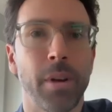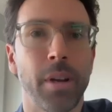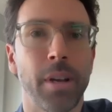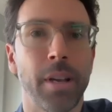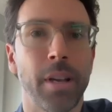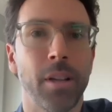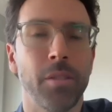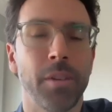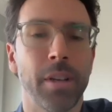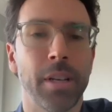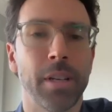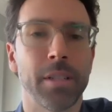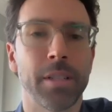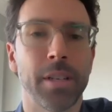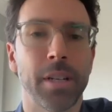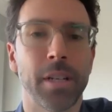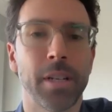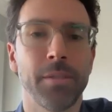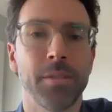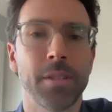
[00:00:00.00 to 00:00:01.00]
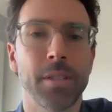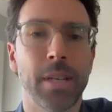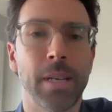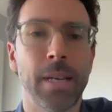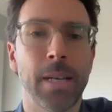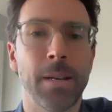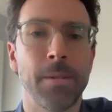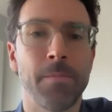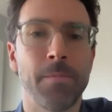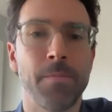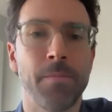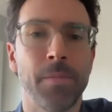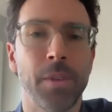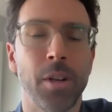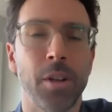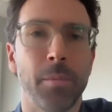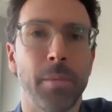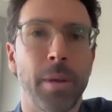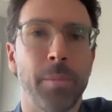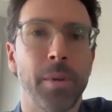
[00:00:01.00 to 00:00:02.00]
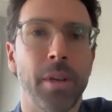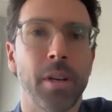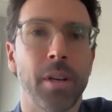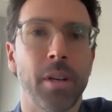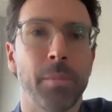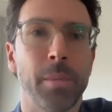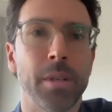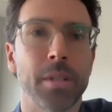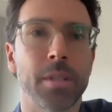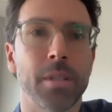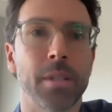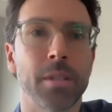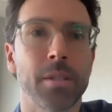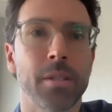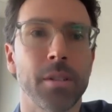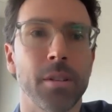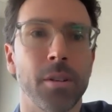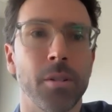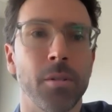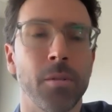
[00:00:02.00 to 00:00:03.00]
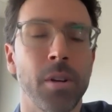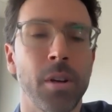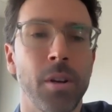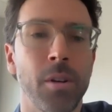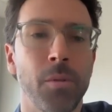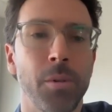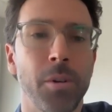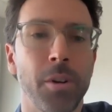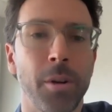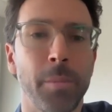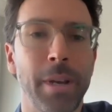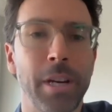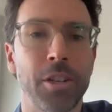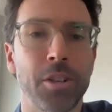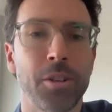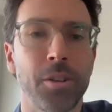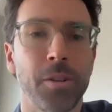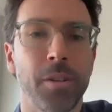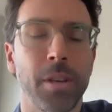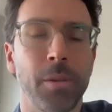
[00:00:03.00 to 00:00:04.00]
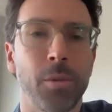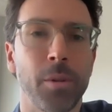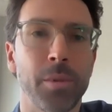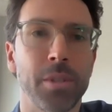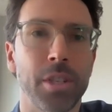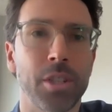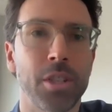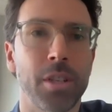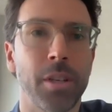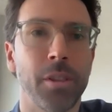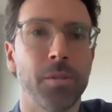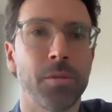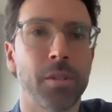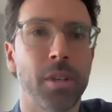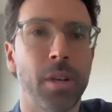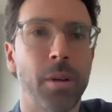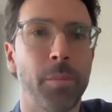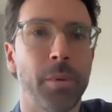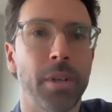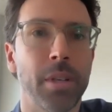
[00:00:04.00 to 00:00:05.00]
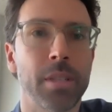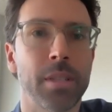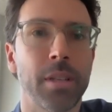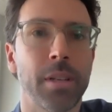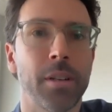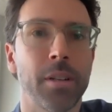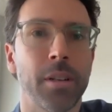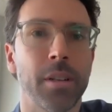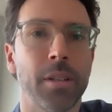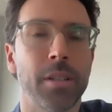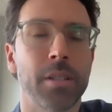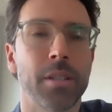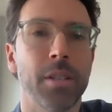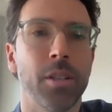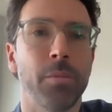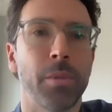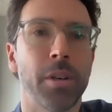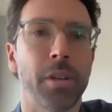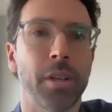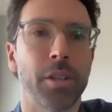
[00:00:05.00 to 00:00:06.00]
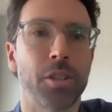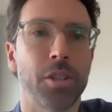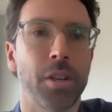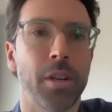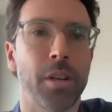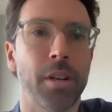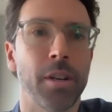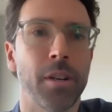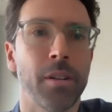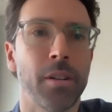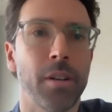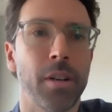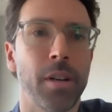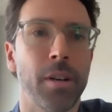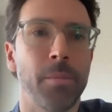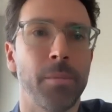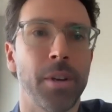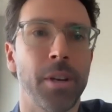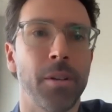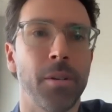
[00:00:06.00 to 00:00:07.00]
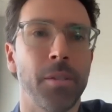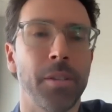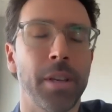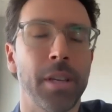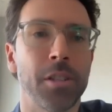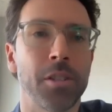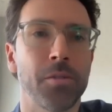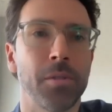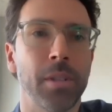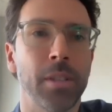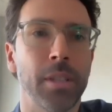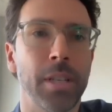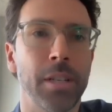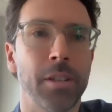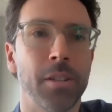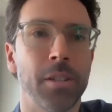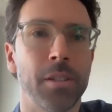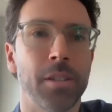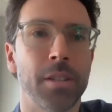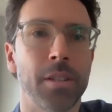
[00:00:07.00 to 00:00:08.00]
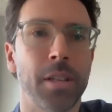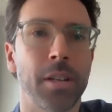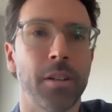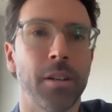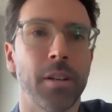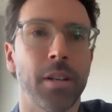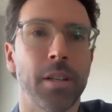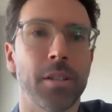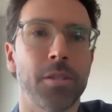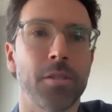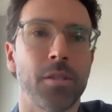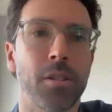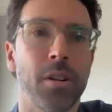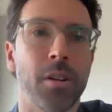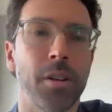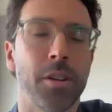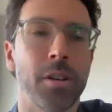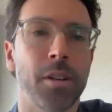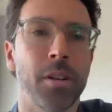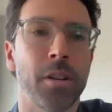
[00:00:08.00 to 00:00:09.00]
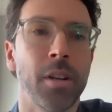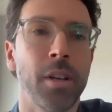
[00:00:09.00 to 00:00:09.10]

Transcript: elevated tariffs, they may be out of business. So we want to make sure that we're positioned in those companies that are going to steal market share, the industry leaders that are going to get stronger